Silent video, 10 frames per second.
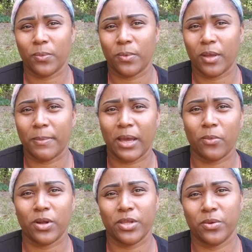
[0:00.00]
about
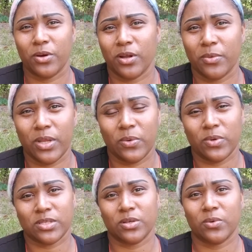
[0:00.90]
where you are and
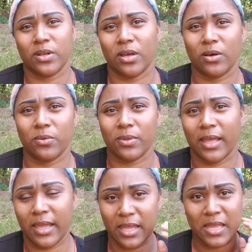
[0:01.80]
what's going on.
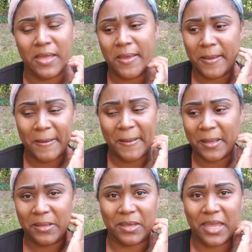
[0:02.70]
Like,
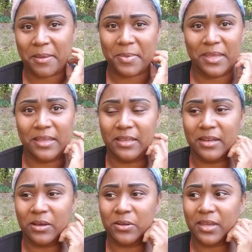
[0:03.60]
you can't be, you
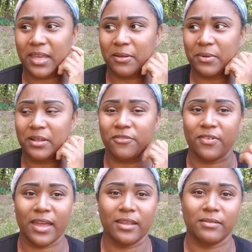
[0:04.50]
know, you can't really
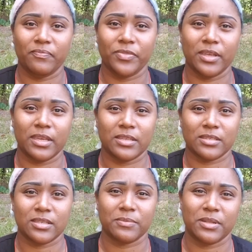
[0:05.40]
fight against
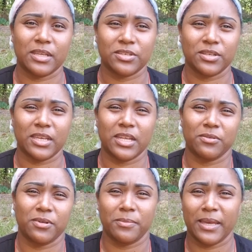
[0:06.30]
something that you're
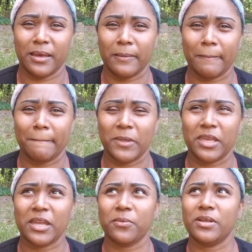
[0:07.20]
ignorant about. You
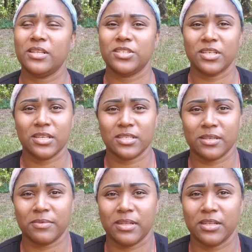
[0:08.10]
can't really judge
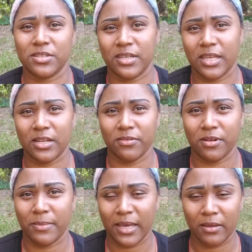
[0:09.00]
something that you're ignorant
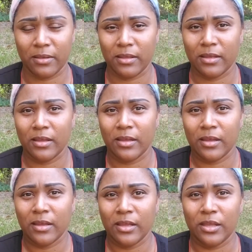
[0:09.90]
about.
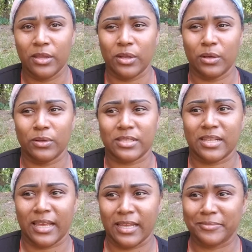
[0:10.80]
You know, it's
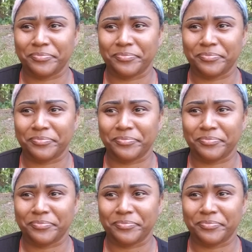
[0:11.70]
like,